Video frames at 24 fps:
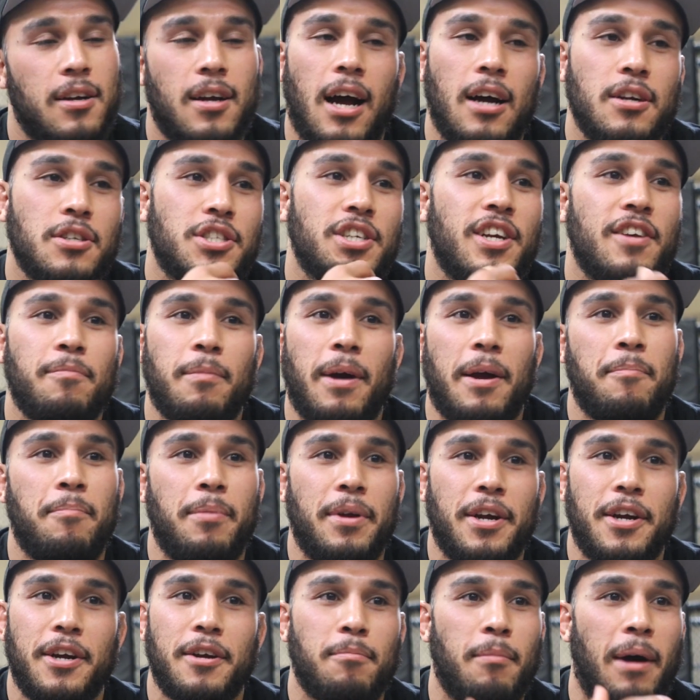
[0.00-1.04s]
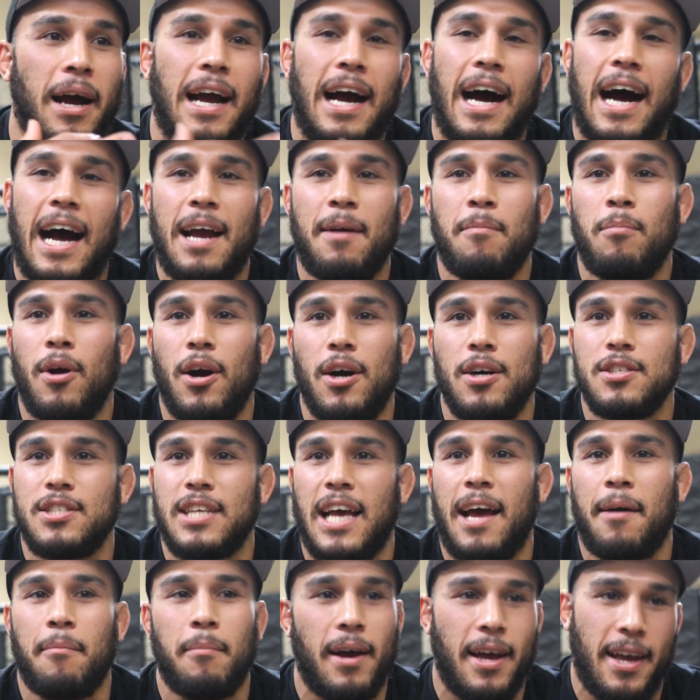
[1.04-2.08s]
I'll shave my beard, my eyebrows
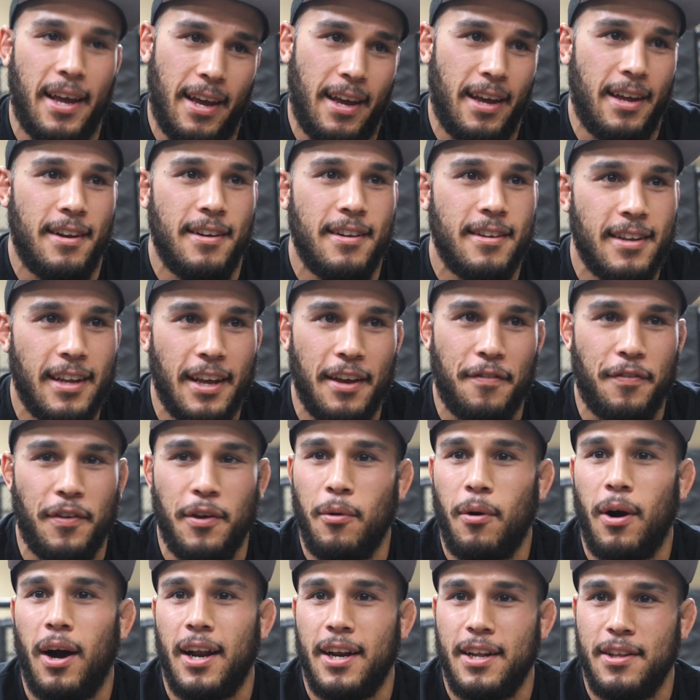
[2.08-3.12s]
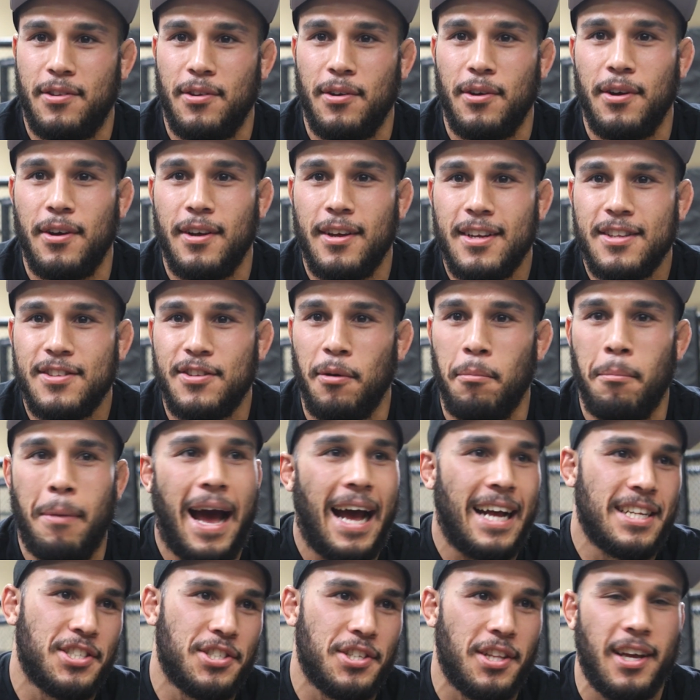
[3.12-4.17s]
and my head if he wanted to
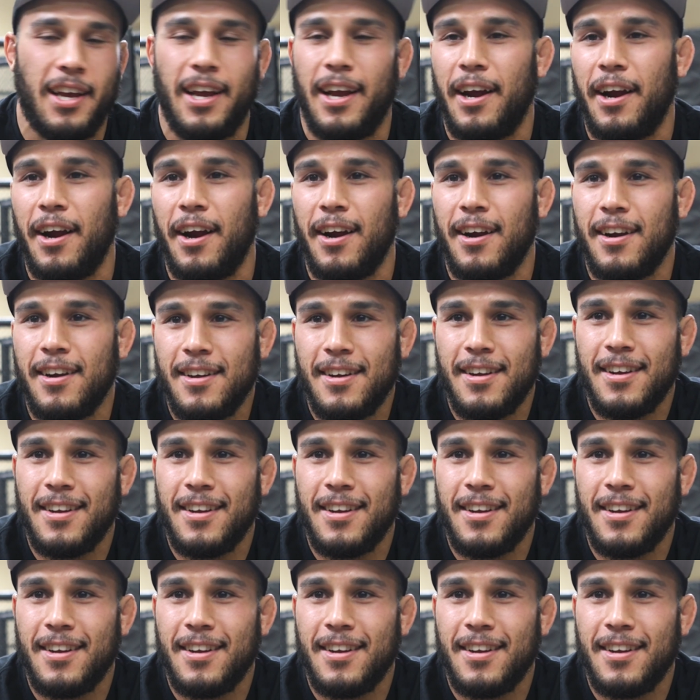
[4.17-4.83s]
match the hair.